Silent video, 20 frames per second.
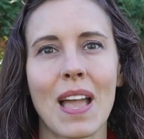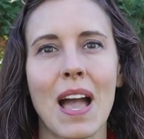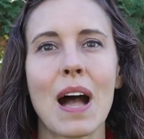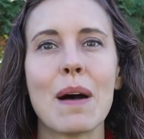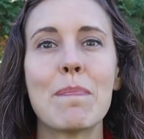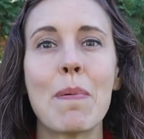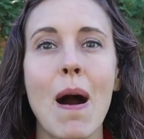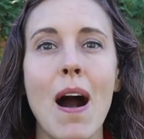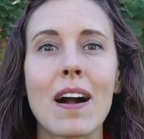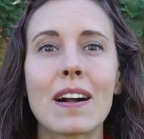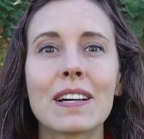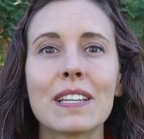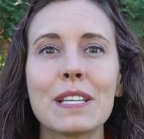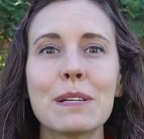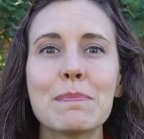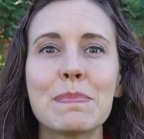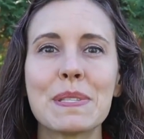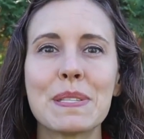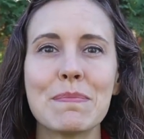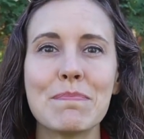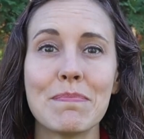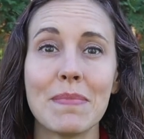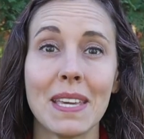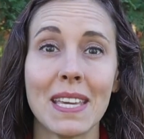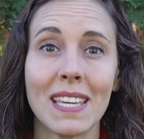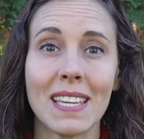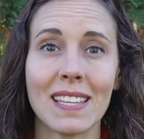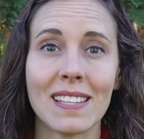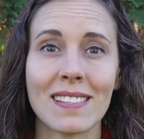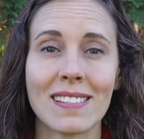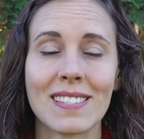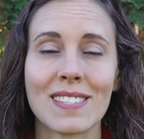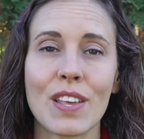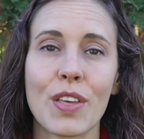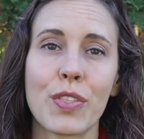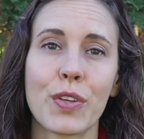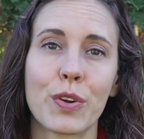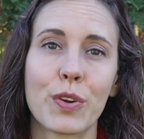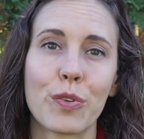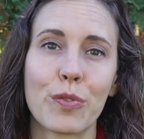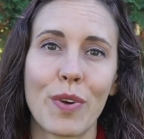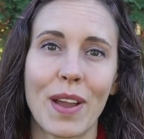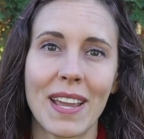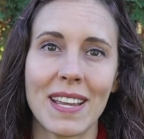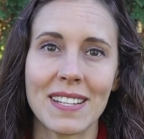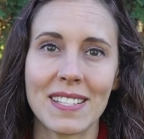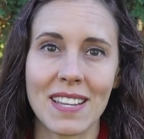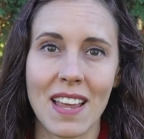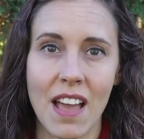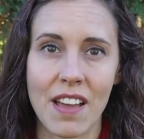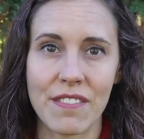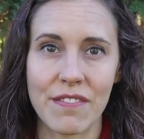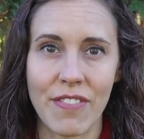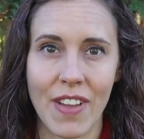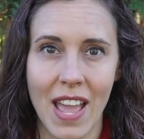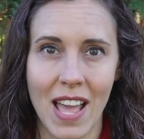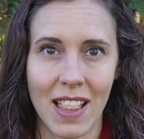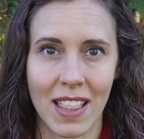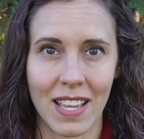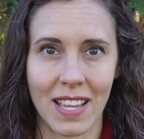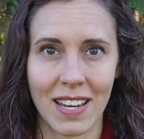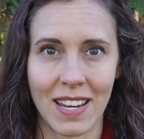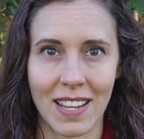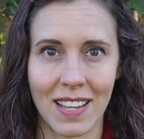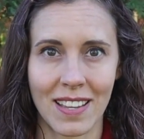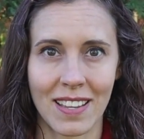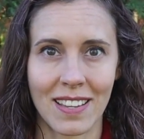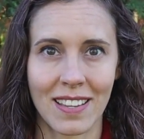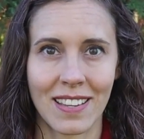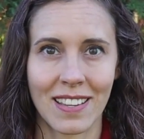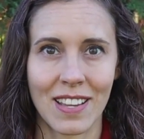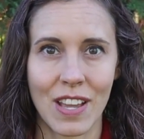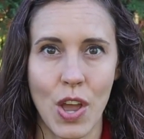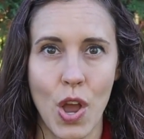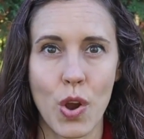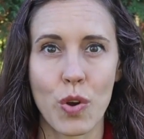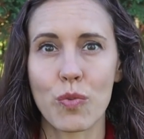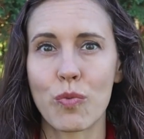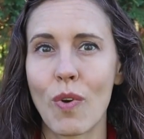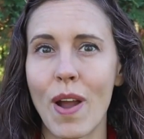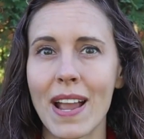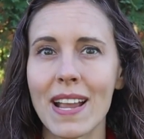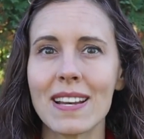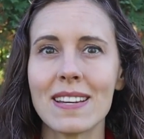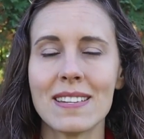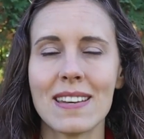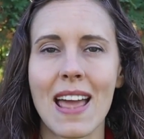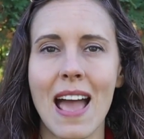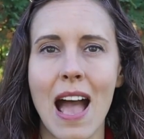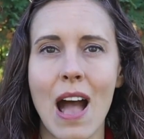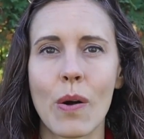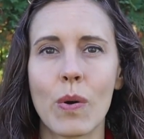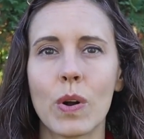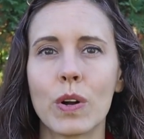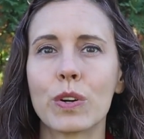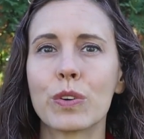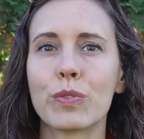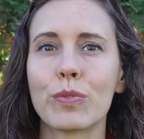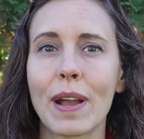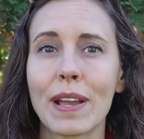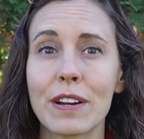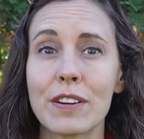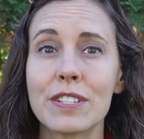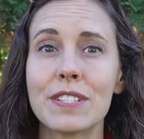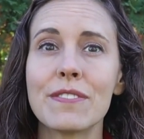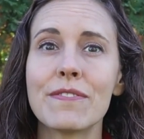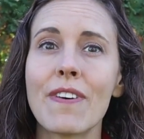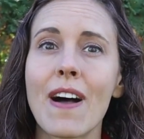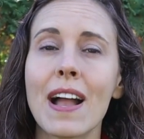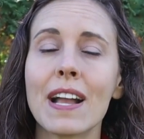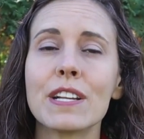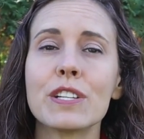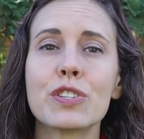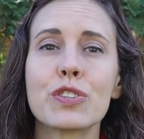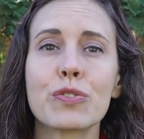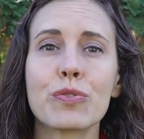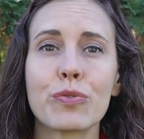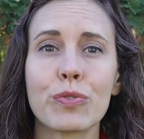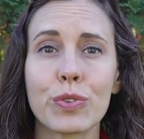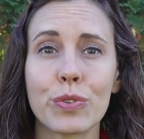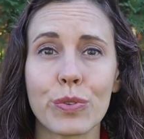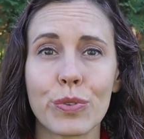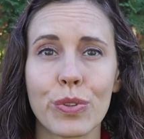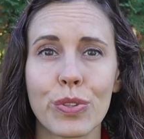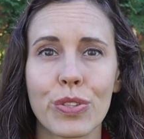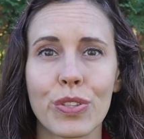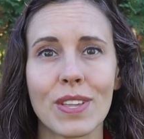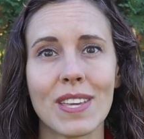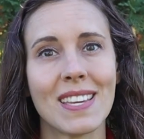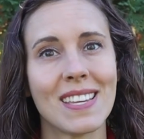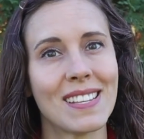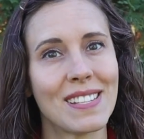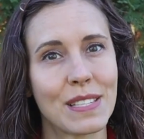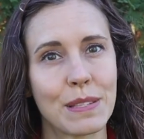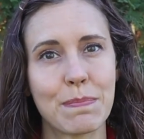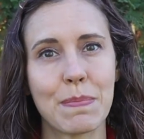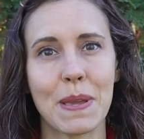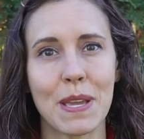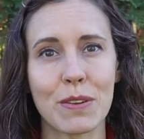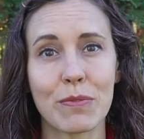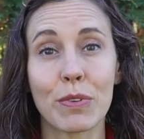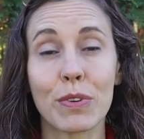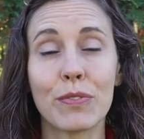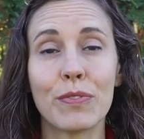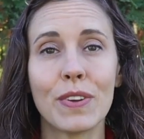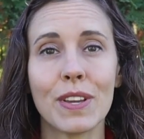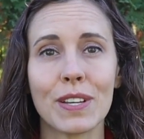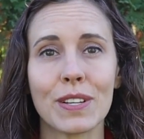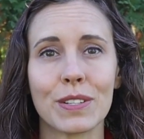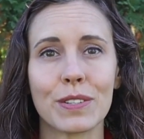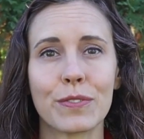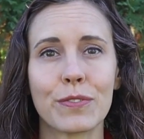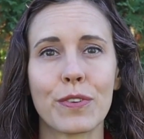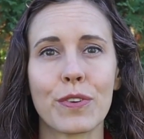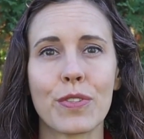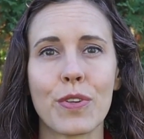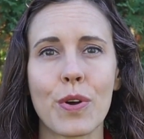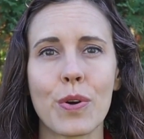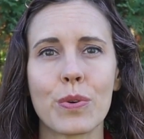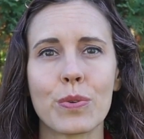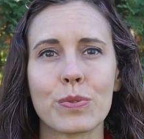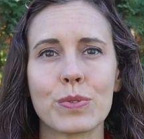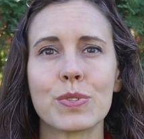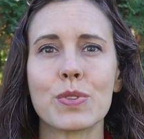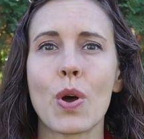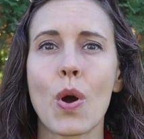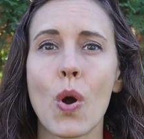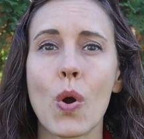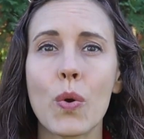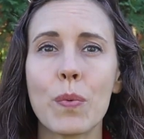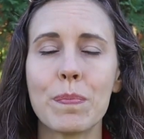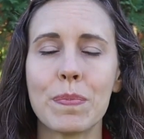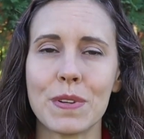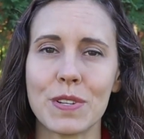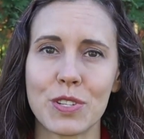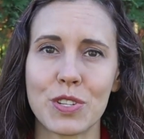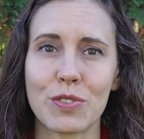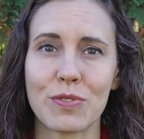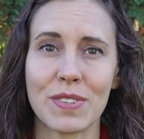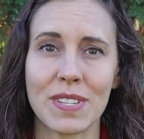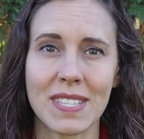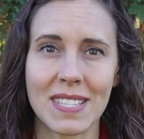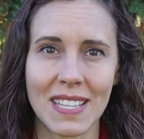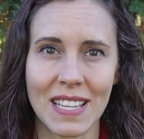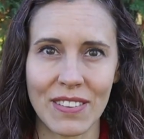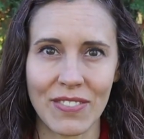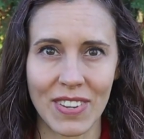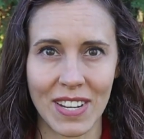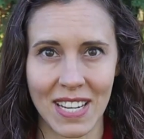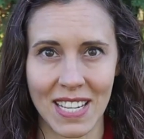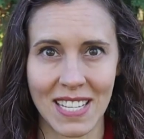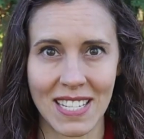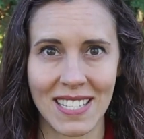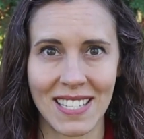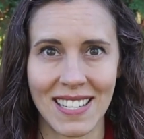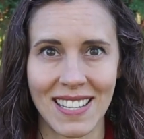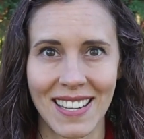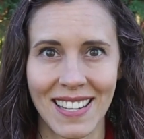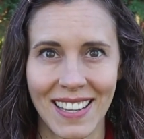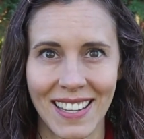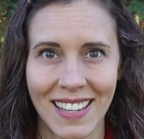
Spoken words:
Apocalypse means the great unveiling. Right now, a greater divine truth is being revealed for those open to receiving it.